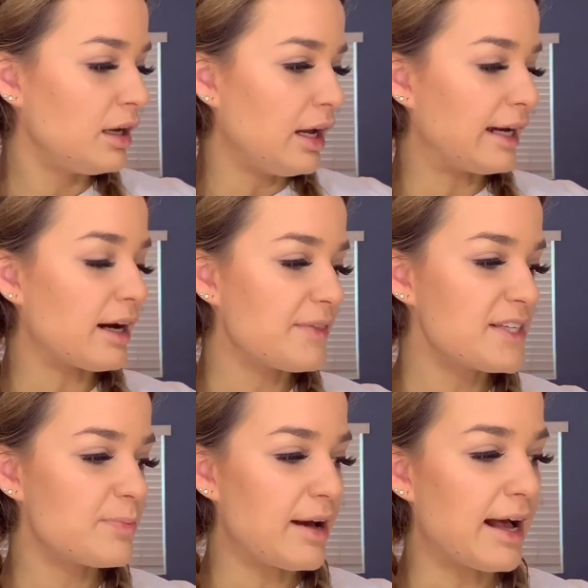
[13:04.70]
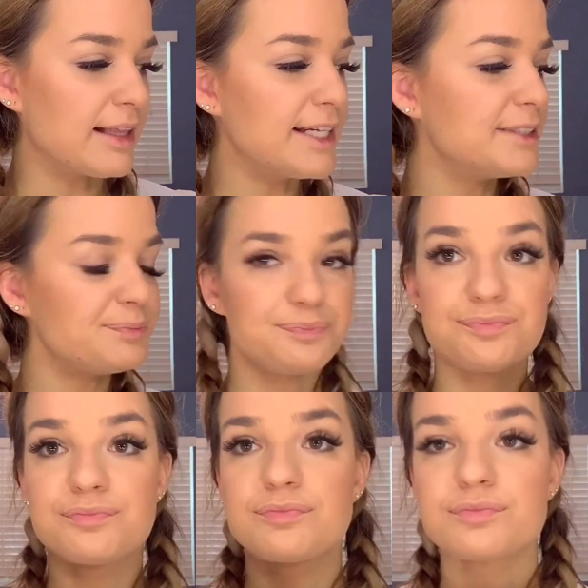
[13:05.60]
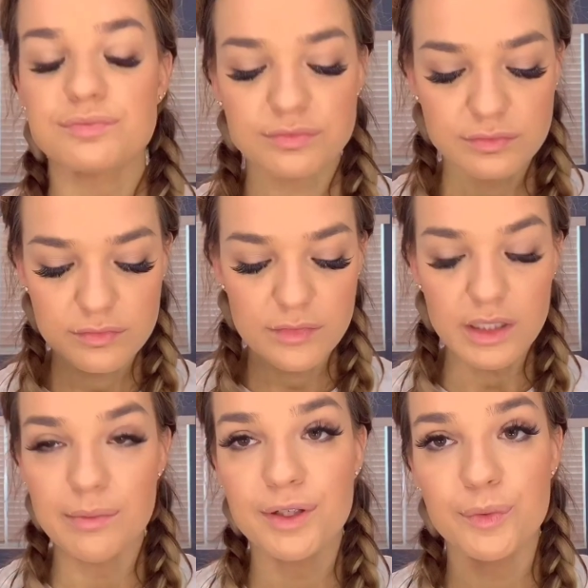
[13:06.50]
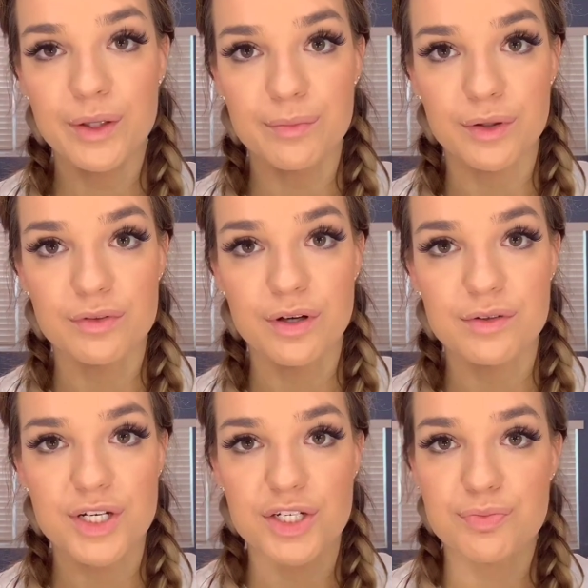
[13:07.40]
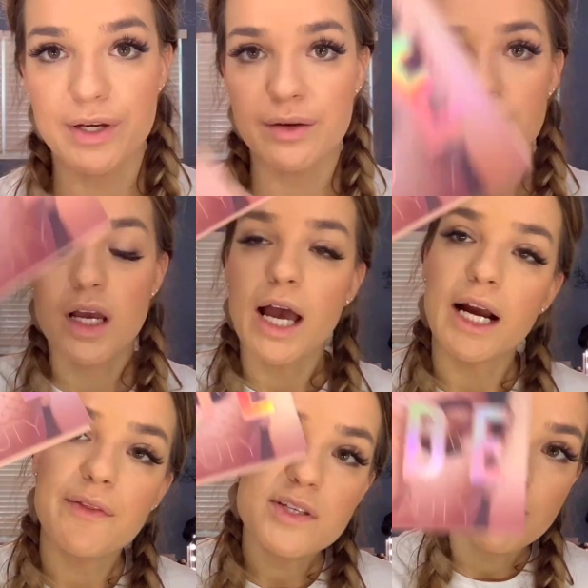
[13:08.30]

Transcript: I got this palette. I'm in a weird mood, don't judge me. I got this